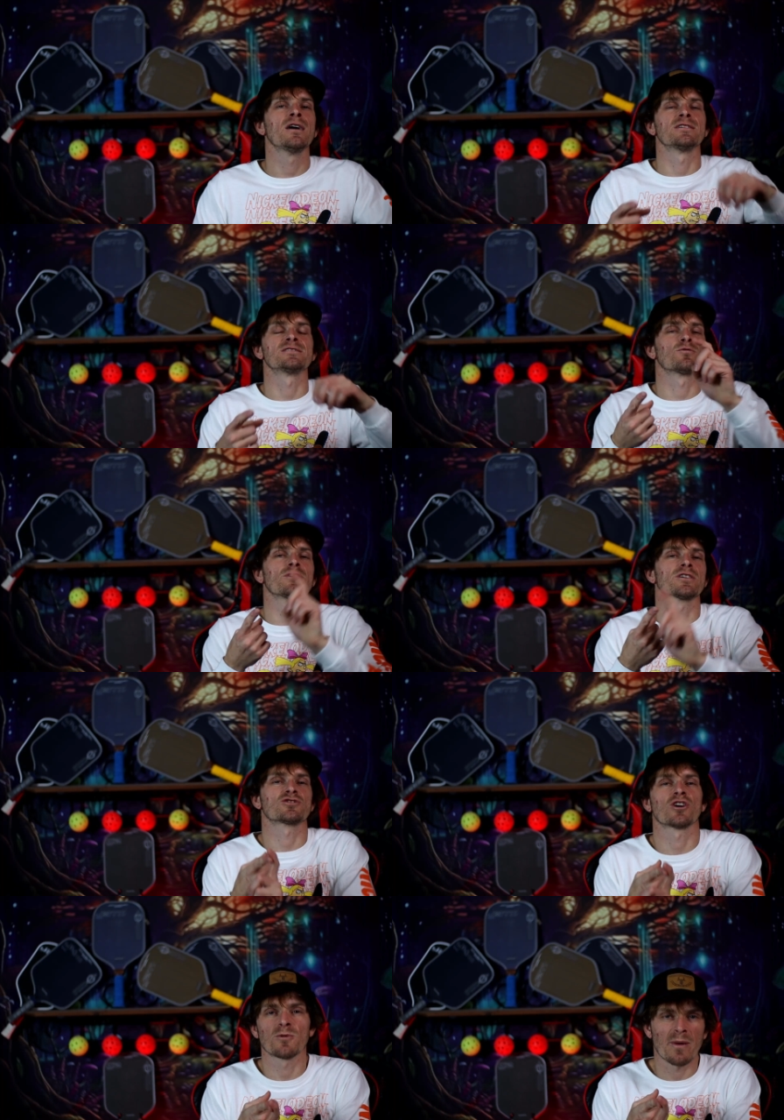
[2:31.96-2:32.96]
this is a really
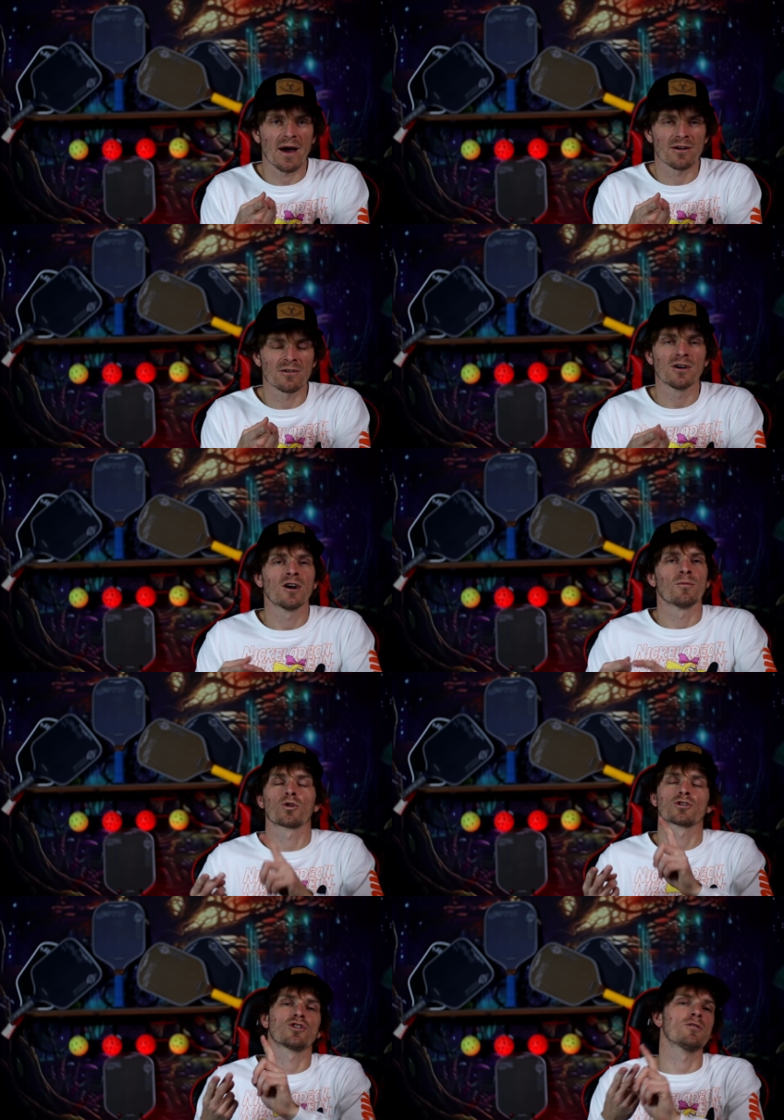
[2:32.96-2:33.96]
controllable paddle, more
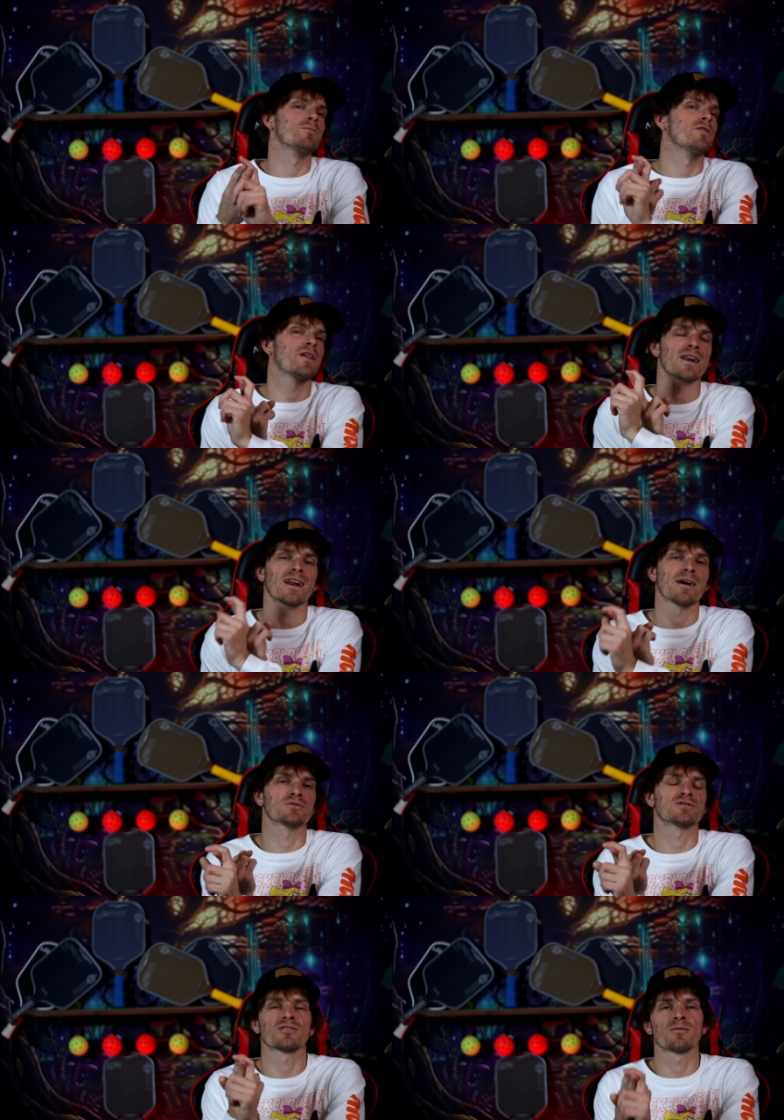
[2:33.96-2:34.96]
controllable than
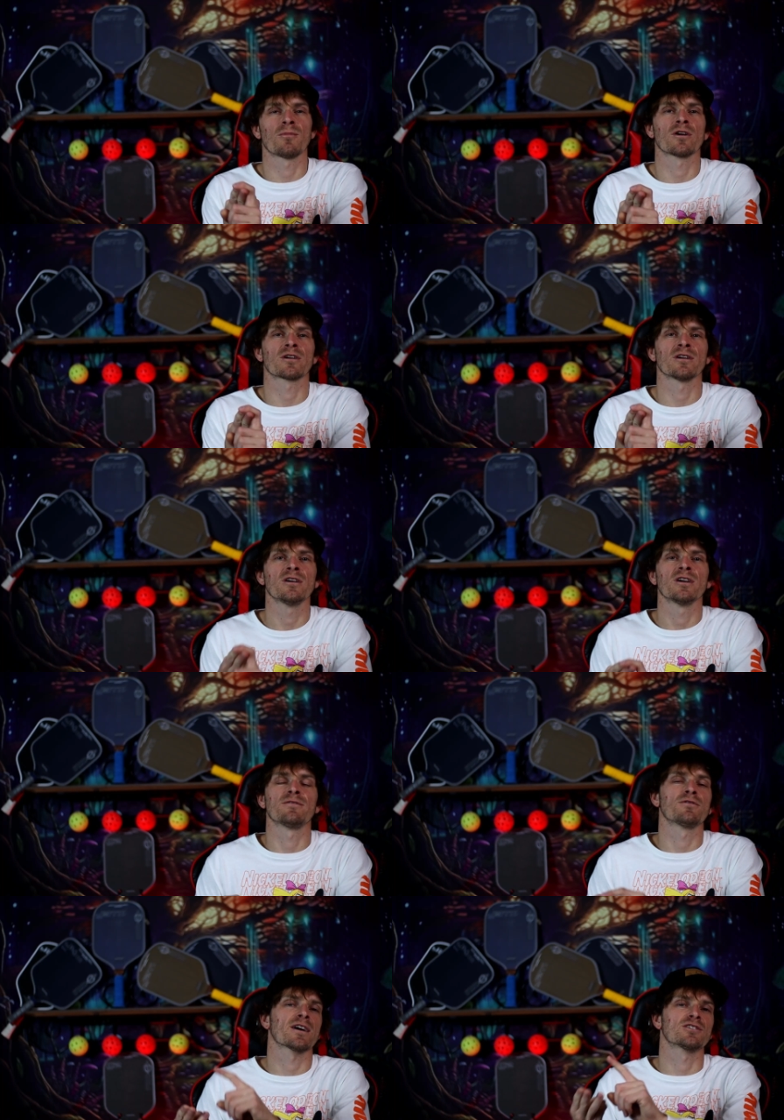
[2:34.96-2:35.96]
99% of the market.
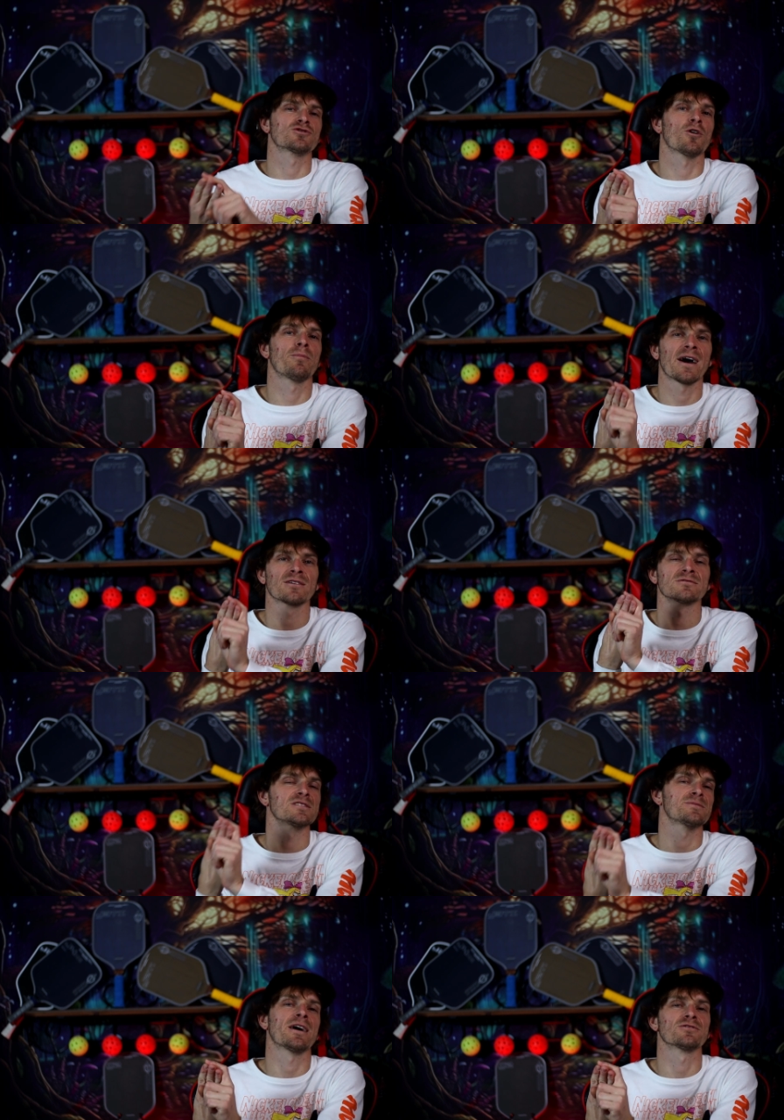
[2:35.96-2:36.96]
If you like control paddles,
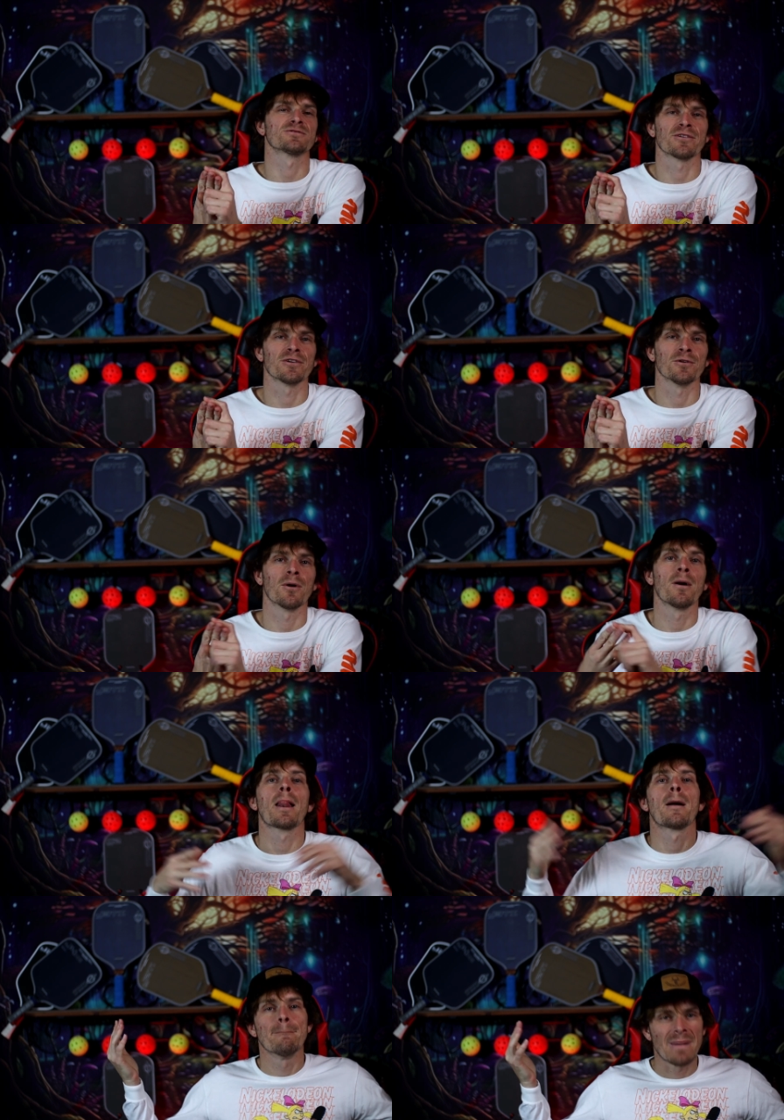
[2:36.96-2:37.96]
this paddle's for you.
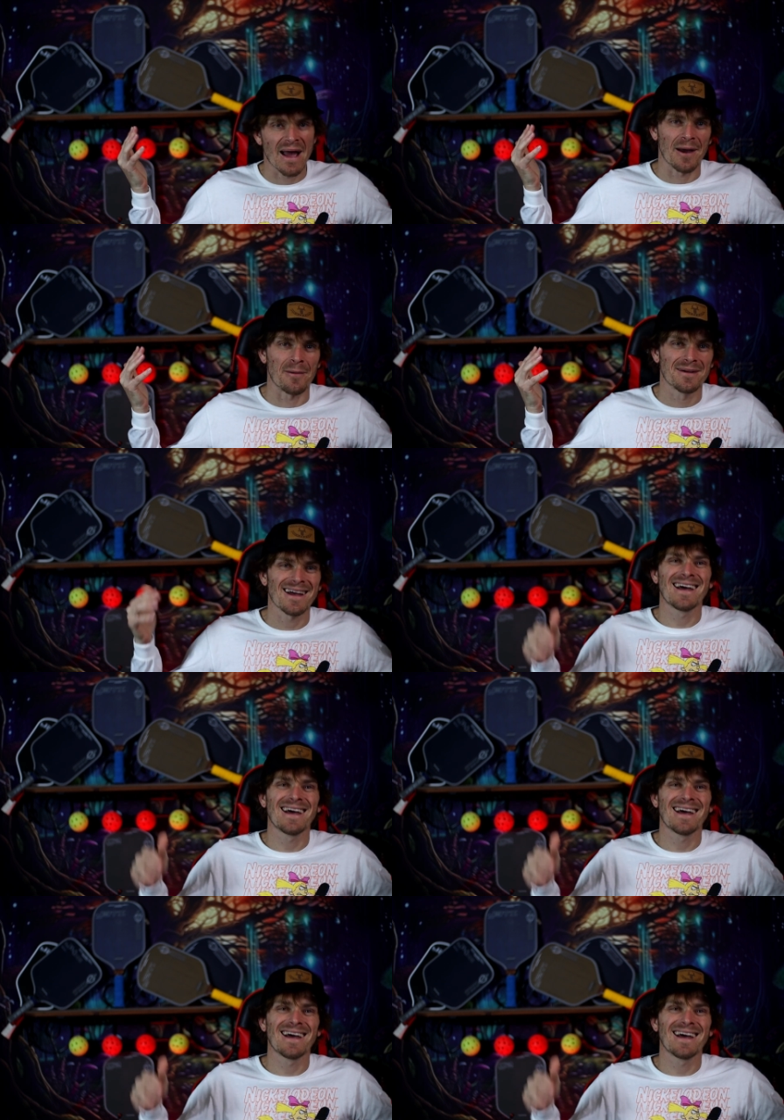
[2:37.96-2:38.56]
Bam.